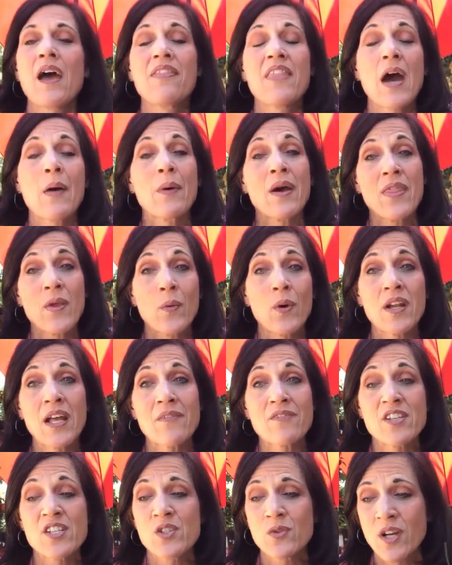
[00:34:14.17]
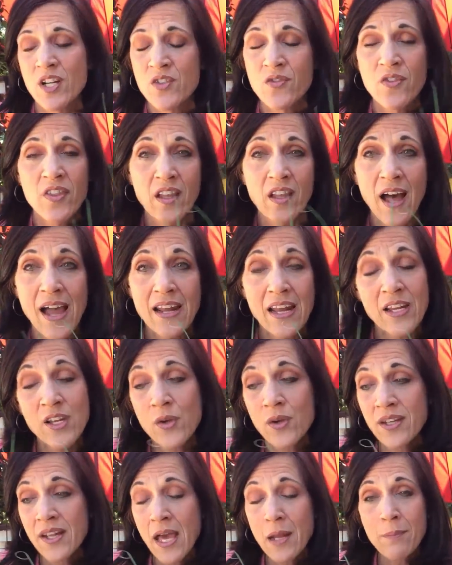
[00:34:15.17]
and that way they won't have to stretch for the light.
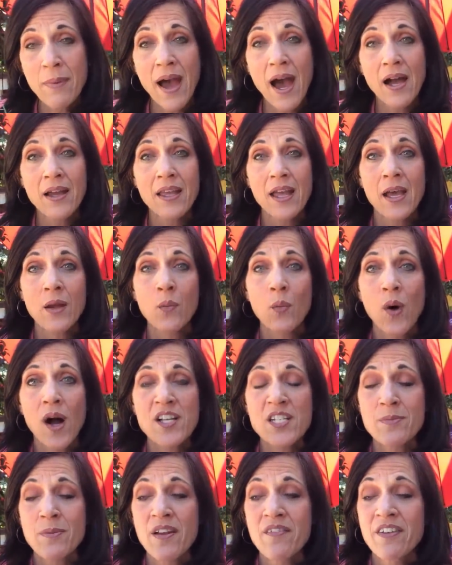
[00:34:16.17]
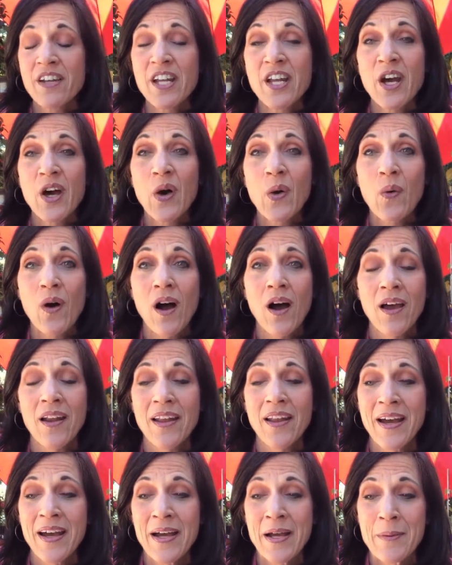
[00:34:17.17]
And you can head back and watch my video
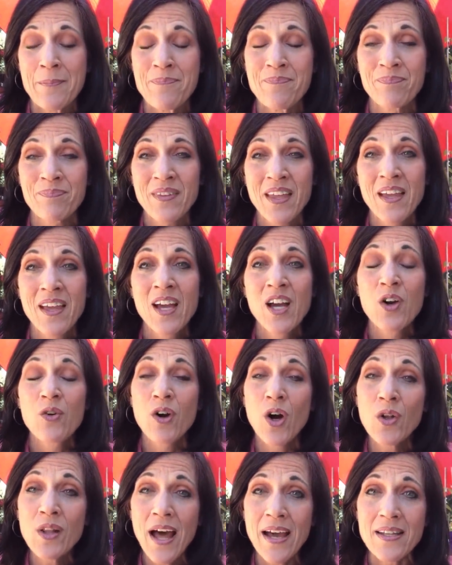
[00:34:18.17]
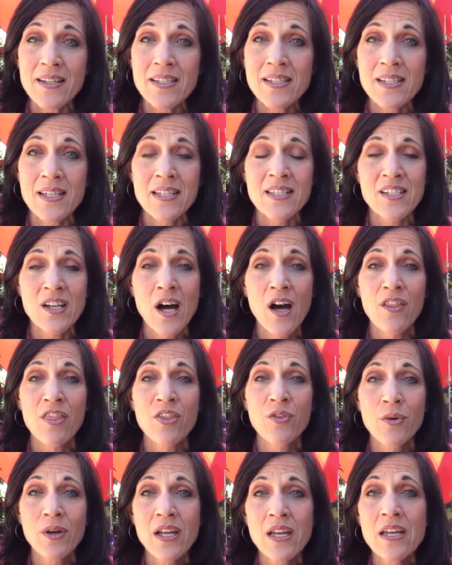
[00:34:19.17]
on um, grow lights. It's
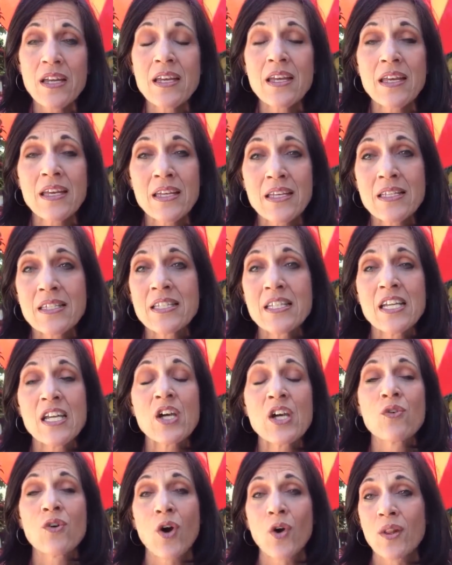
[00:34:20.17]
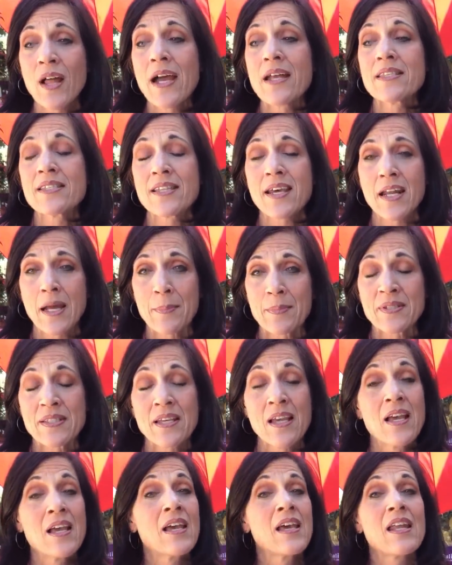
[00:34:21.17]
called Three Easy Grow Light
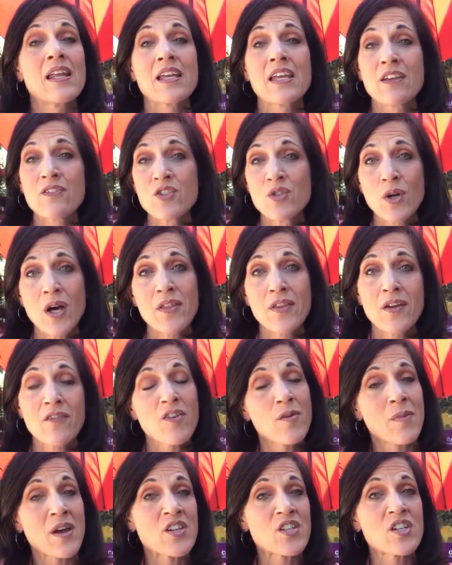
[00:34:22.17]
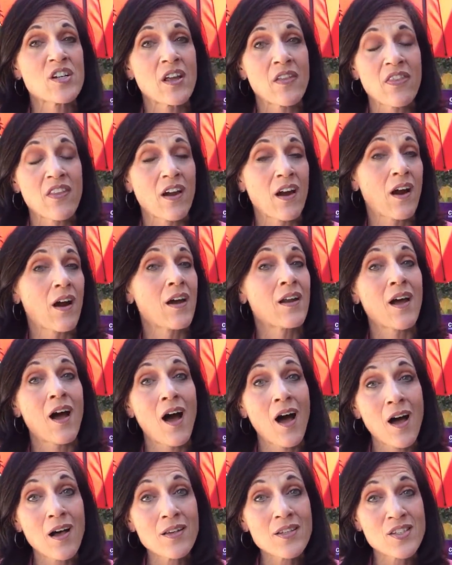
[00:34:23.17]
Setups. It gives you all the information in there.
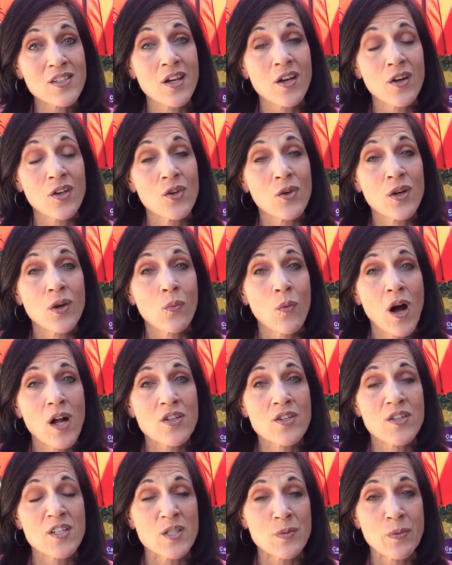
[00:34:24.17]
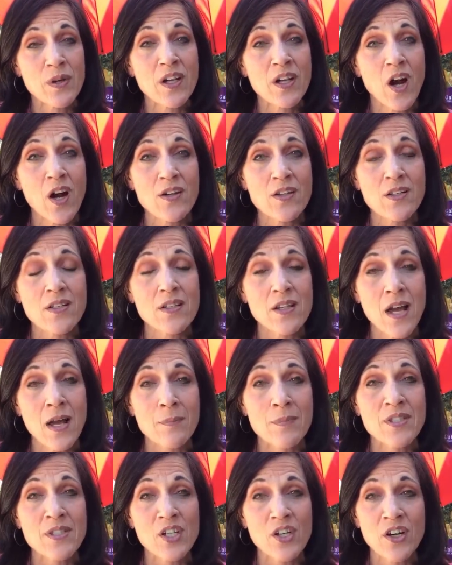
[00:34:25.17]
And also you can watch the Spring
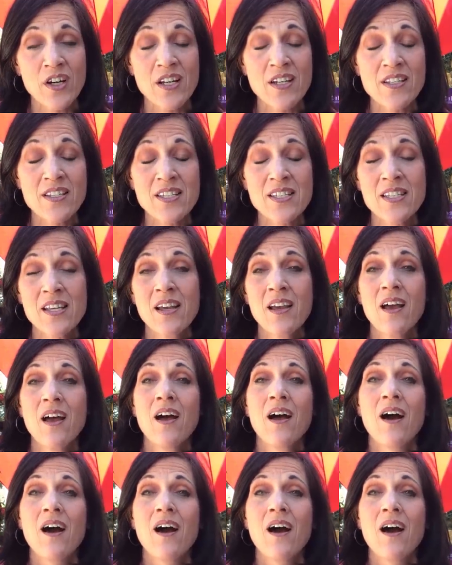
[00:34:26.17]
Garden um, series